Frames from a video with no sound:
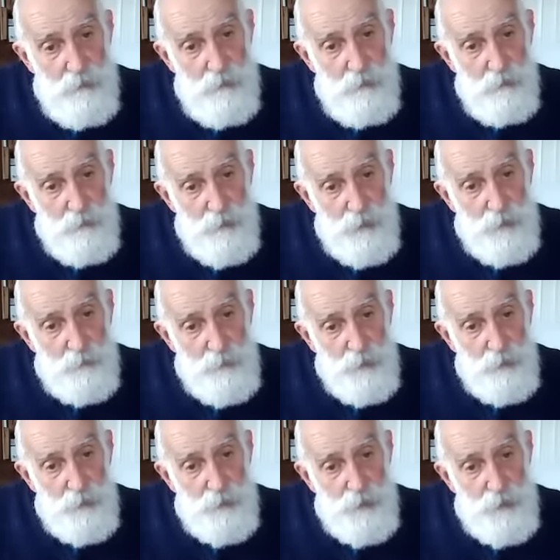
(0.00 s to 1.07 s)
Not just
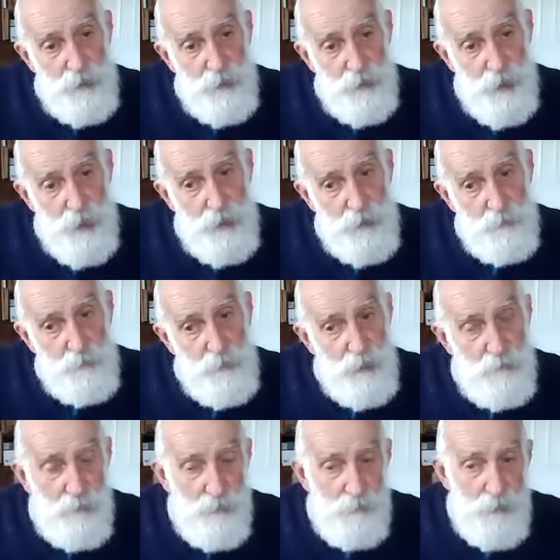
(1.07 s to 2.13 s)
because you're in an
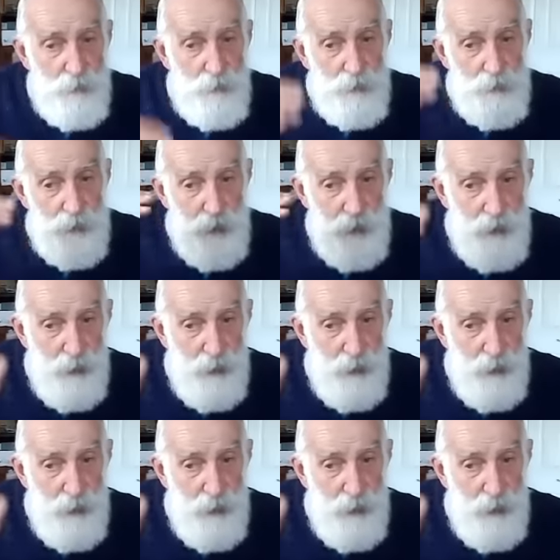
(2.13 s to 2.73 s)
aeroplane, but because